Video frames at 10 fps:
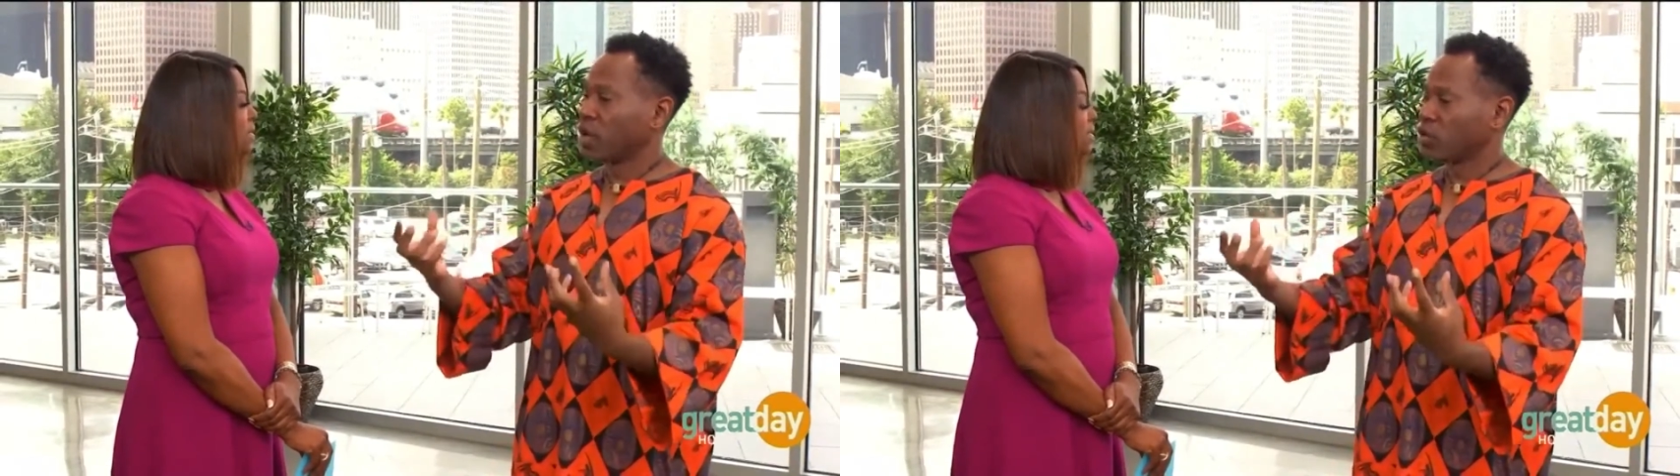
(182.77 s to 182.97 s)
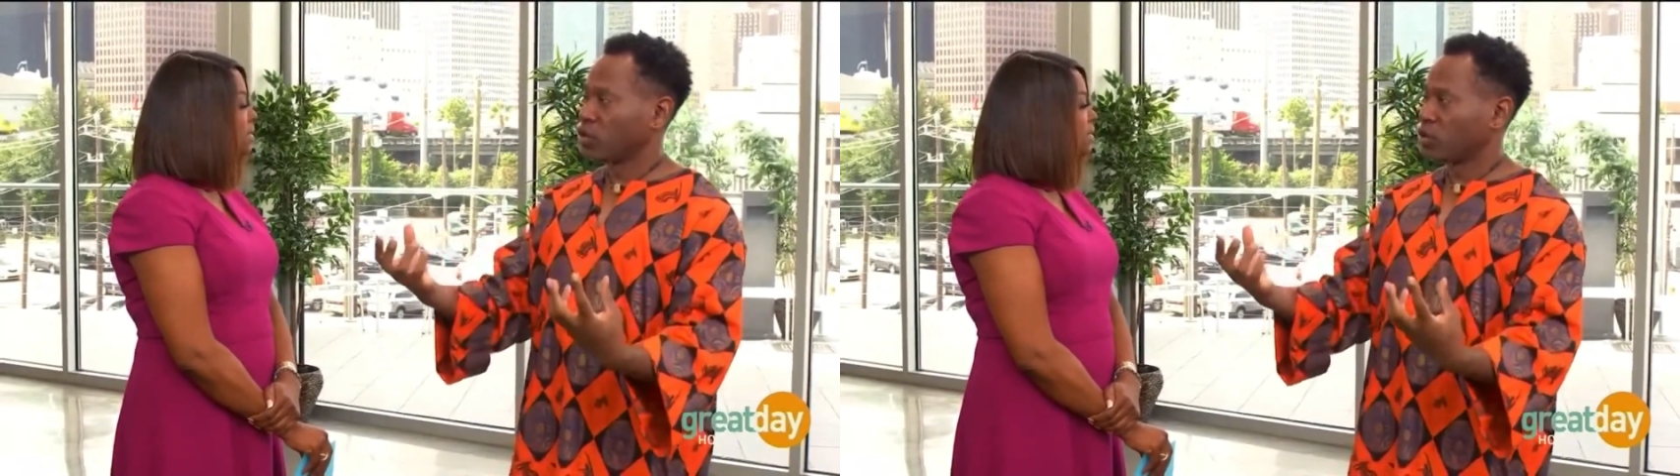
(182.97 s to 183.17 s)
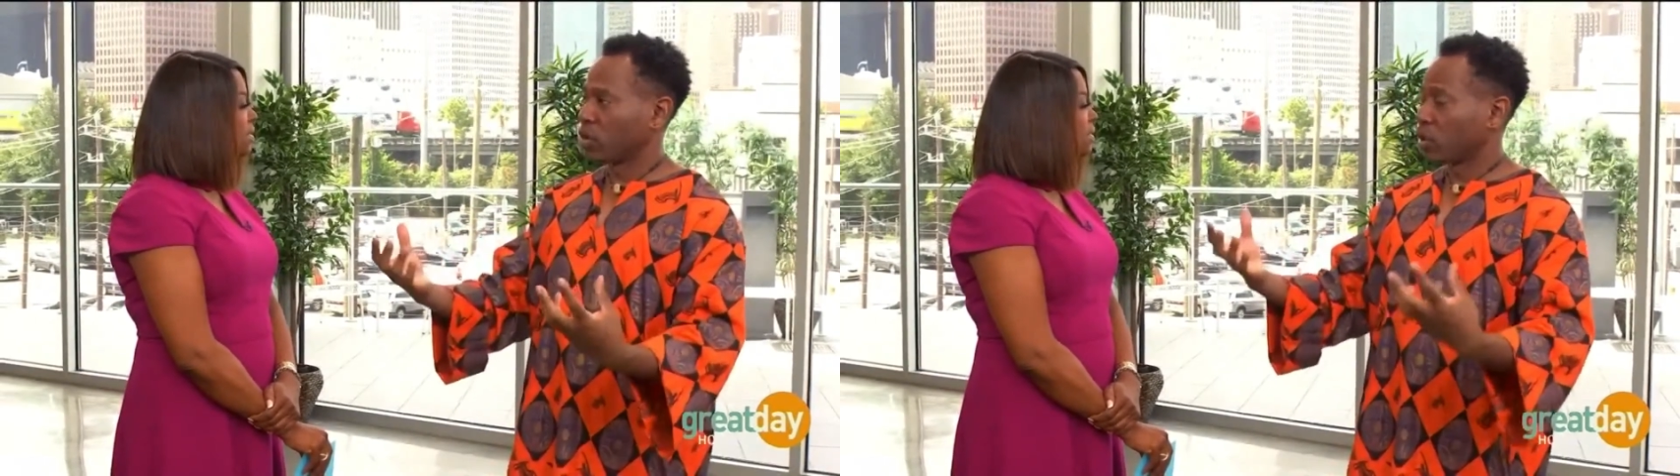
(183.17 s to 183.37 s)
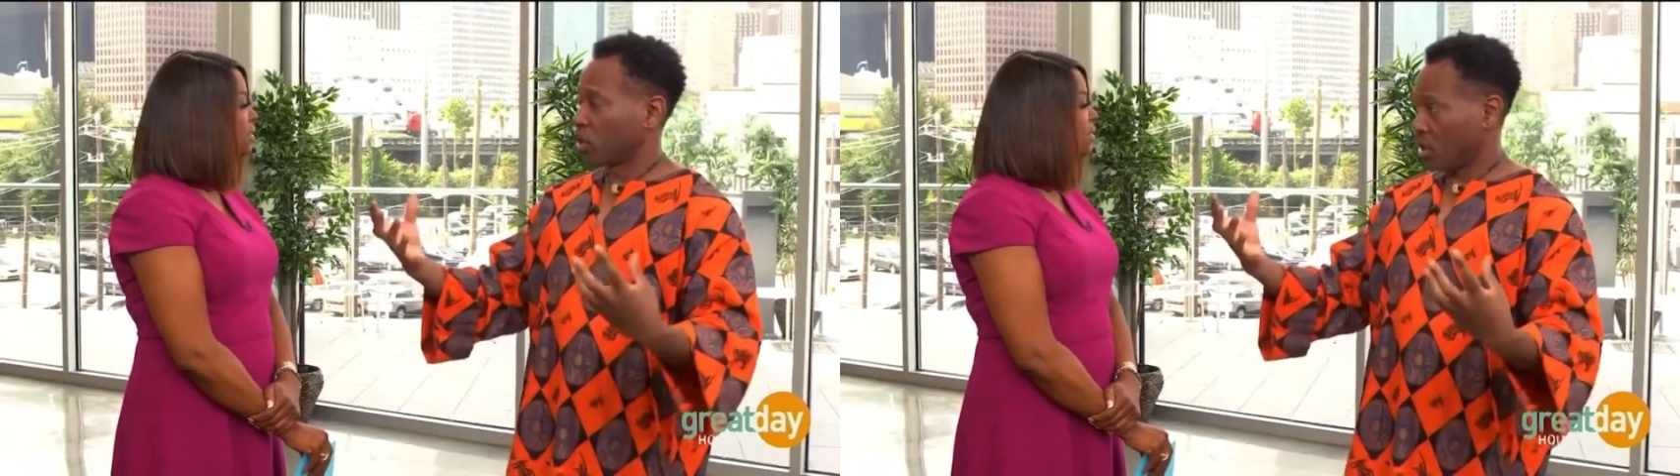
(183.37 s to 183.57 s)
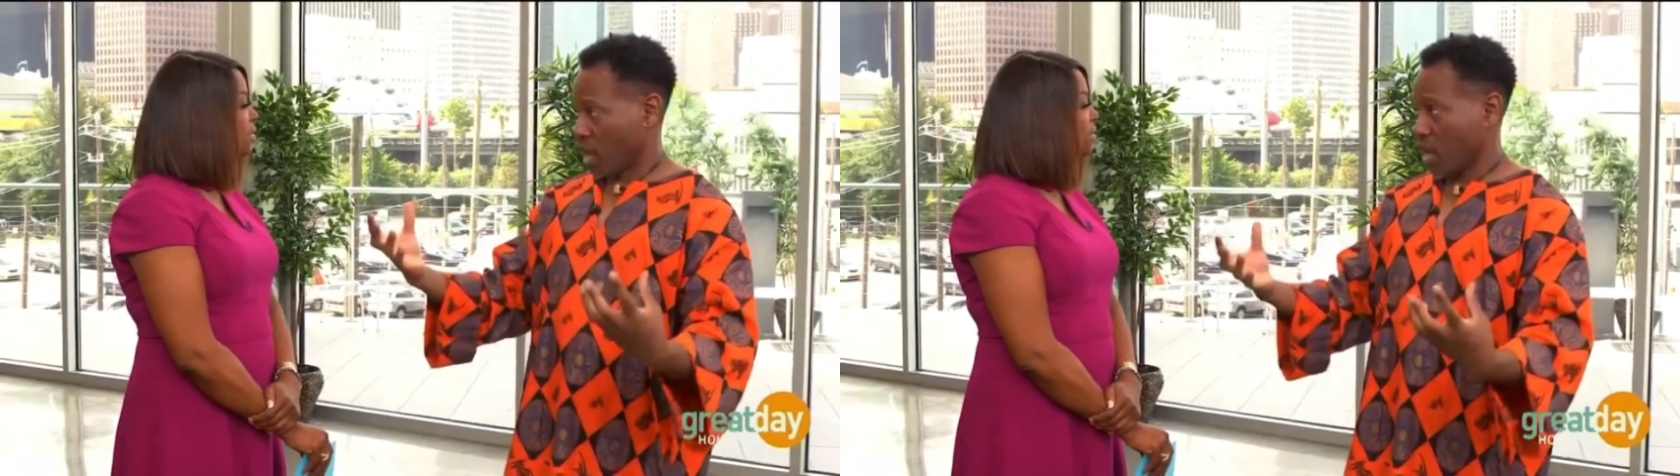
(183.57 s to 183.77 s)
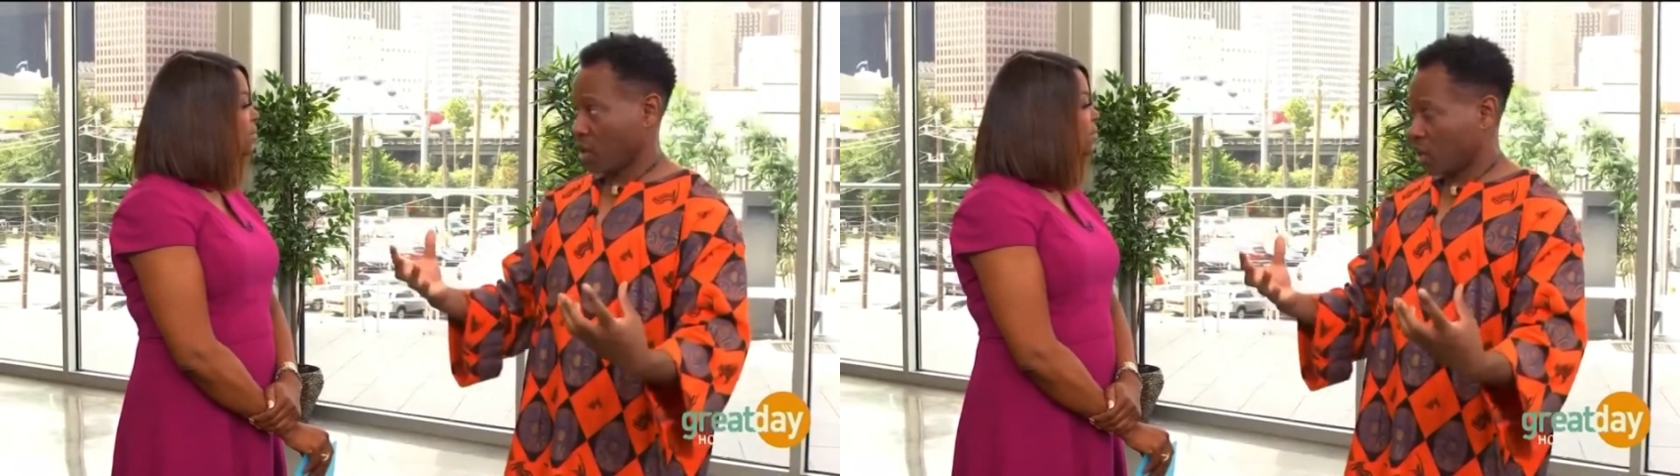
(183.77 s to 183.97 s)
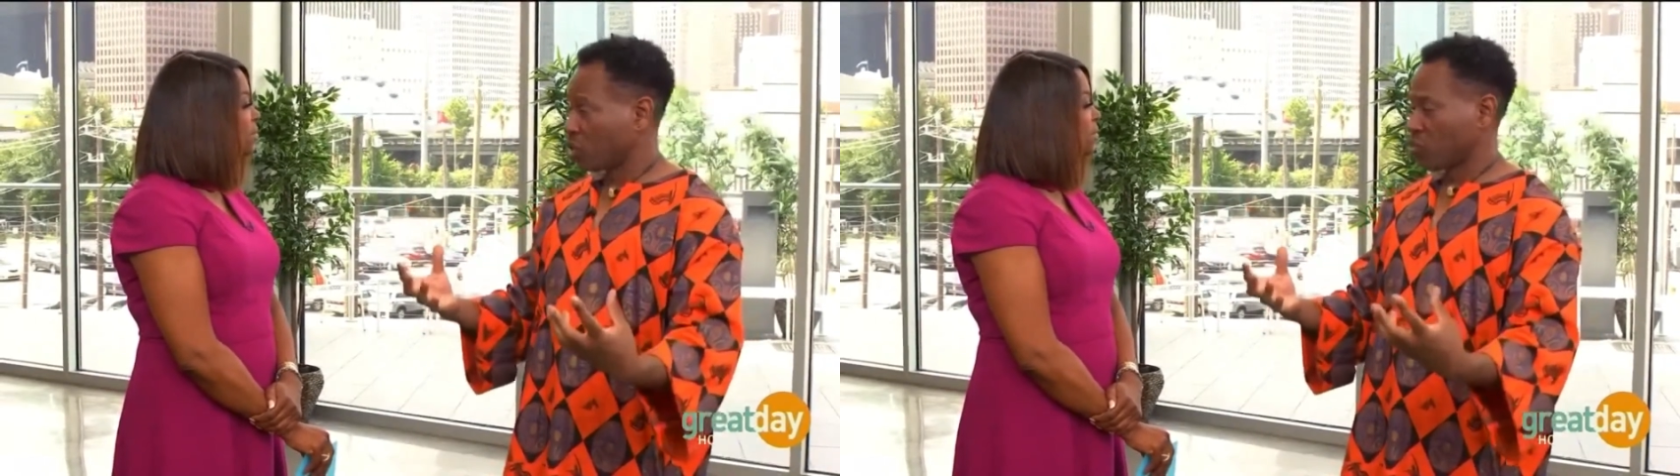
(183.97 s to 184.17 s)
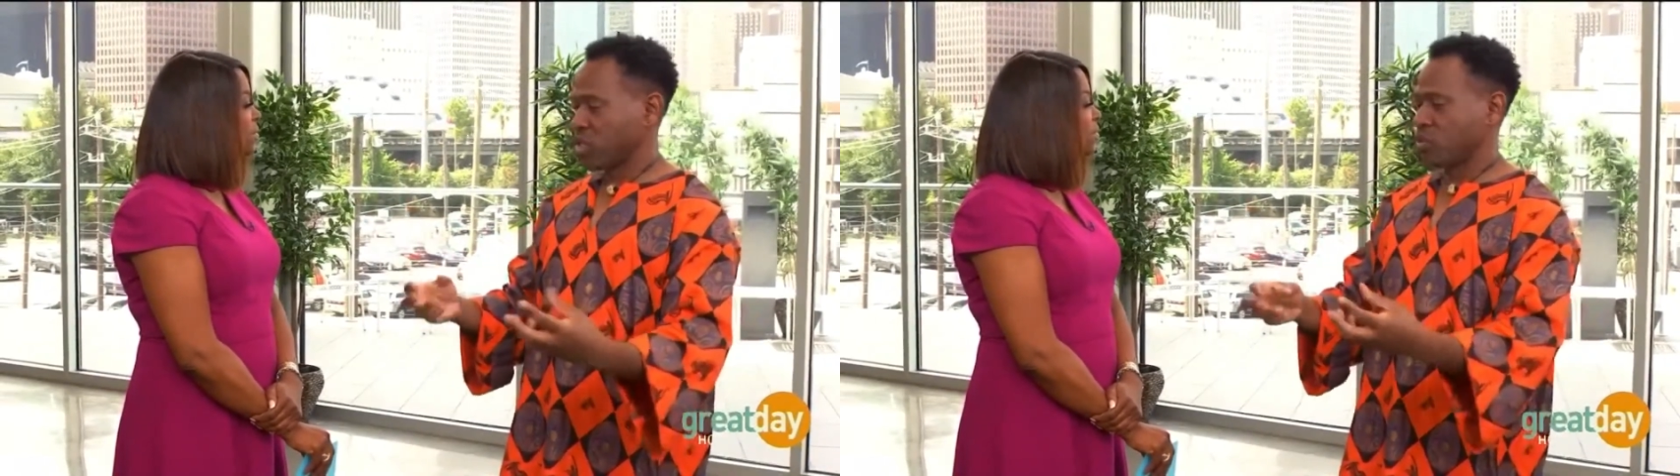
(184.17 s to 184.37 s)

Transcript: other countries.